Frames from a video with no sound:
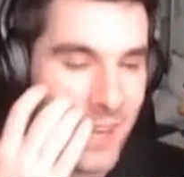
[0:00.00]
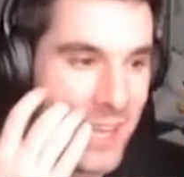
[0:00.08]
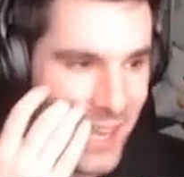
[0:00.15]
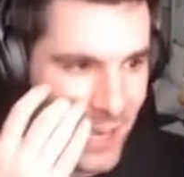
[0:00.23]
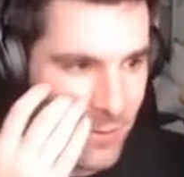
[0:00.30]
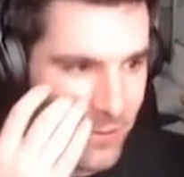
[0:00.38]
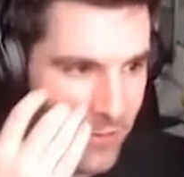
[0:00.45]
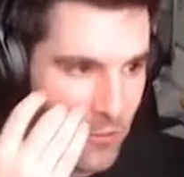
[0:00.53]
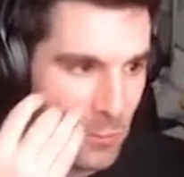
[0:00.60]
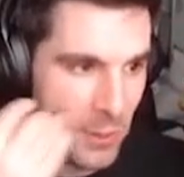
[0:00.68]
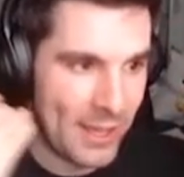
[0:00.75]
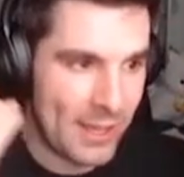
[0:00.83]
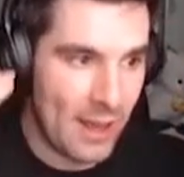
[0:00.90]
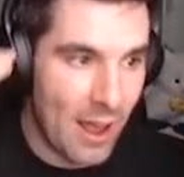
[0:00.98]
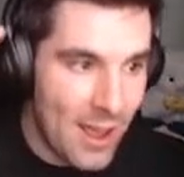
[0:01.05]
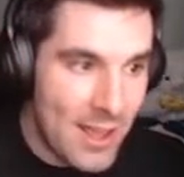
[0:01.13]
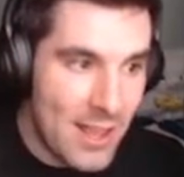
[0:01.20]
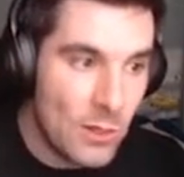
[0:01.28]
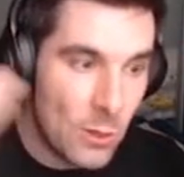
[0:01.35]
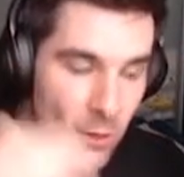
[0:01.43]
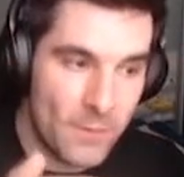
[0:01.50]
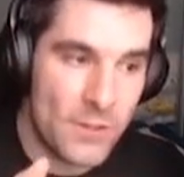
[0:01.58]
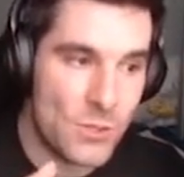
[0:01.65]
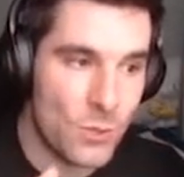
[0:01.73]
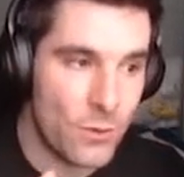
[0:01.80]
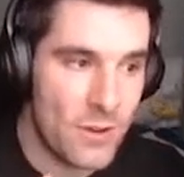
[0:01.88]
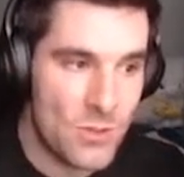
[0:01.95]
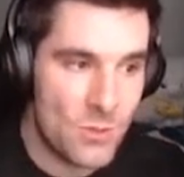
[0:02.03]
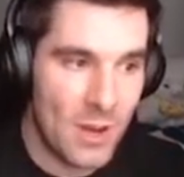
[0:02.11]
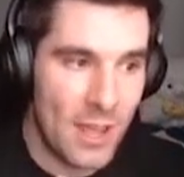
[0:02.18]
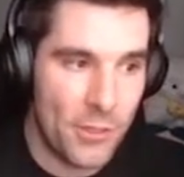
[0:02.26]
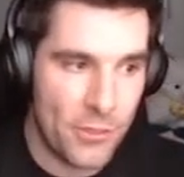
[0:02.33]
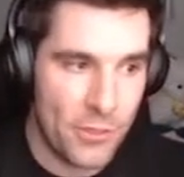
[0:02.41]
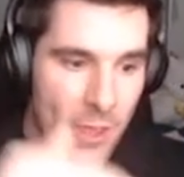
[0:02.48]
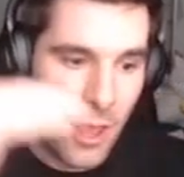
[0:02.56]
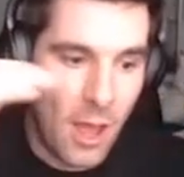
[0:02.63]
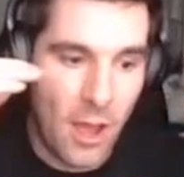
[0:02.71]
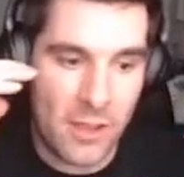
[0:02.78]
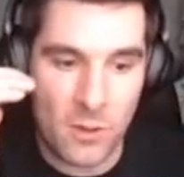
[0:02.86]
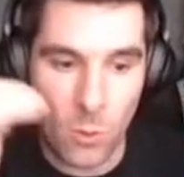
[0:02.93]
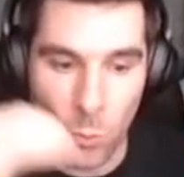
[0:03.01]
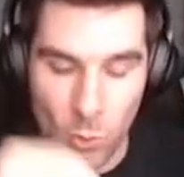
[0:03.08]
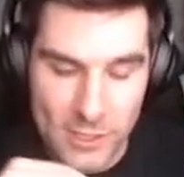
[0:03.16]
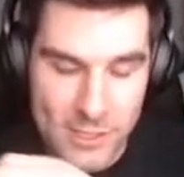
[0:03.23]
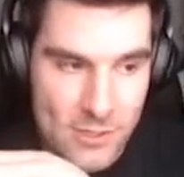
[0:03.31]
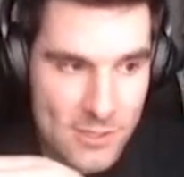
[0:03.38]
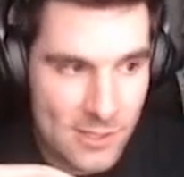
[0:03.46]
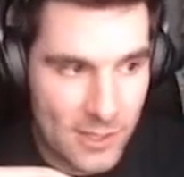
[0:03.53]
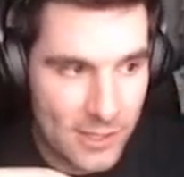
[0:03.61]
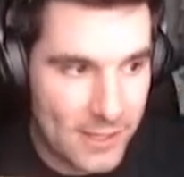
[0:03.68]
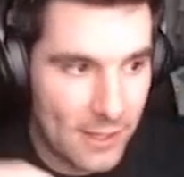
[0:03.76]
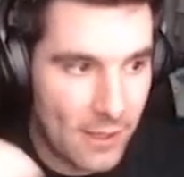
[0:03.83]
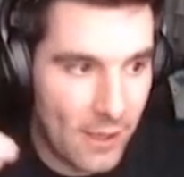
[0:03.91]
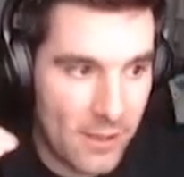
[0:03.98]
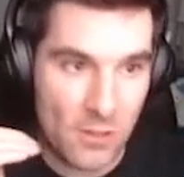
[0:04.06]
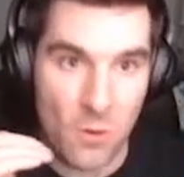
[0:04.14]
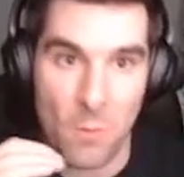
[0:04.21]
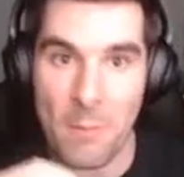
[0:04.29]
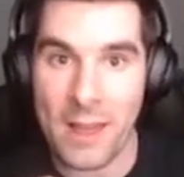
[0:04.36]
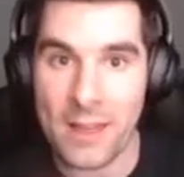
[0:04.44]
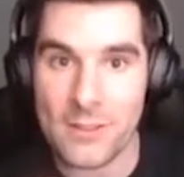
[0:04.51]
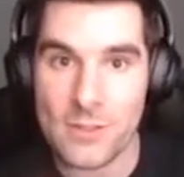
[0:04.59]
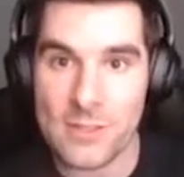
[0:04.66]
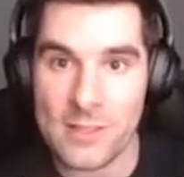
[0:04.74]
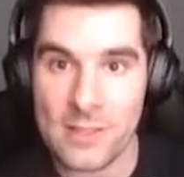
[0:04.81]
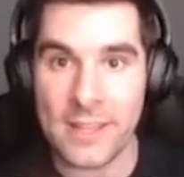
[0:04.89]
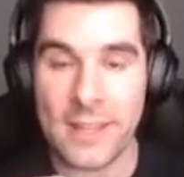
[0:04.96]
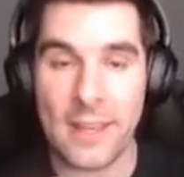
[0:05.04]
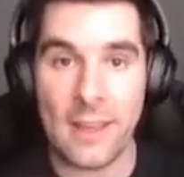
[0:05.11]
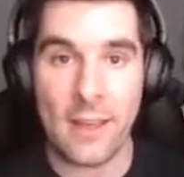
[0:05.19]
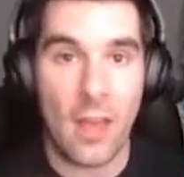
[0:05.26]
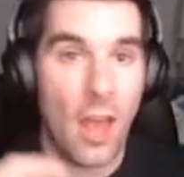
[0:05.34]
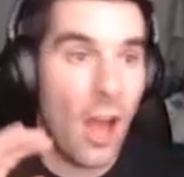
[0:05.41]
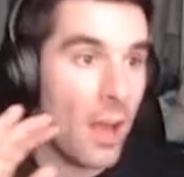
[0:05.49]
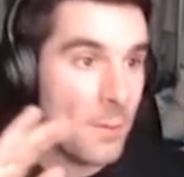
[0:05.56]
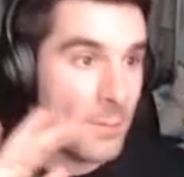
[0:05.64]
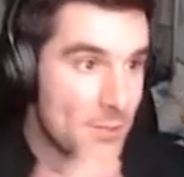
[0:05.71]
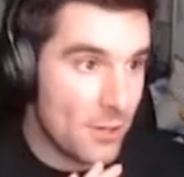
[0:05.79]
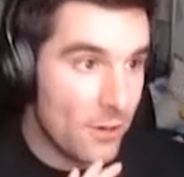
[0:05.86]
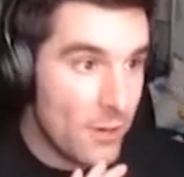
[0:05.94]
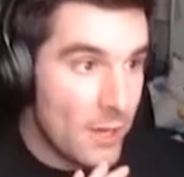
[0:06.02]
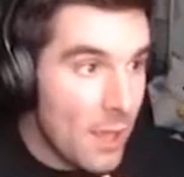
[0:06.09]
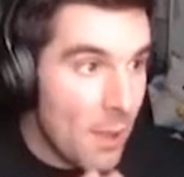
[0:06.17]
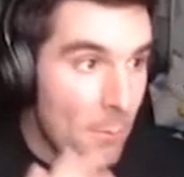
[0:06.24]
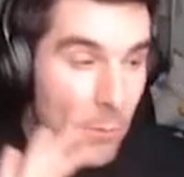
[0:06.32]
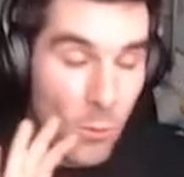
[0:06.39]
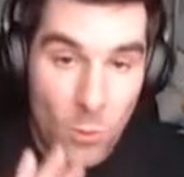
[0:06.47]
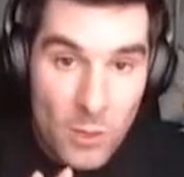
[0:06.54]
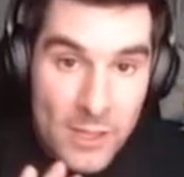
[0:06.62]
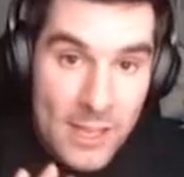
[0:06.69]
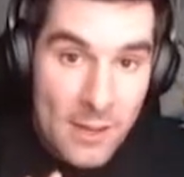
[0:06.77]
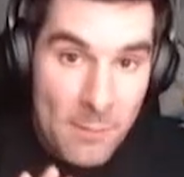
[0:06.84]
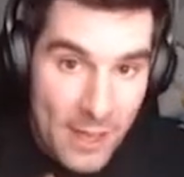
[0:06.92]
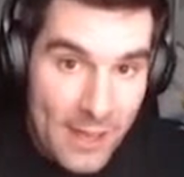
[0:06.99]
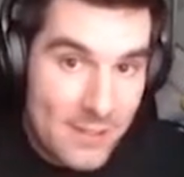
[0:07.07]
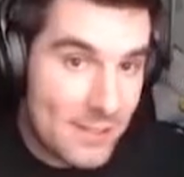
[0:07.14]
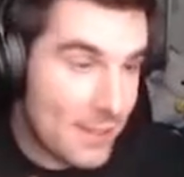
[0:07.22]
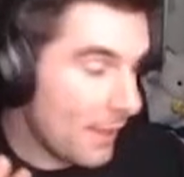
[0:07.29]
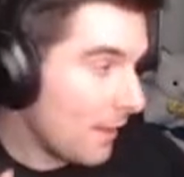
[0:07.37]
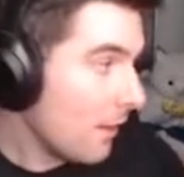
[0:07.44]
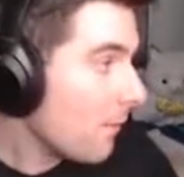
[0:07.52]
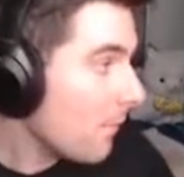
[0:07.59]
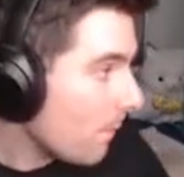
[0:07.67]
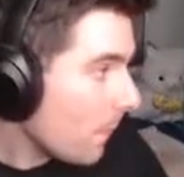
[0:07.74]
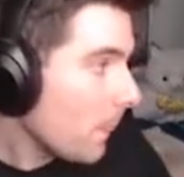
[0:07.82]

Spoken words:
any game I've ever played. I love Azura's Wrath. I know Wooly doesn't like it. I know Matt doesn't like it. I'm sorry, but Wooly and Matt can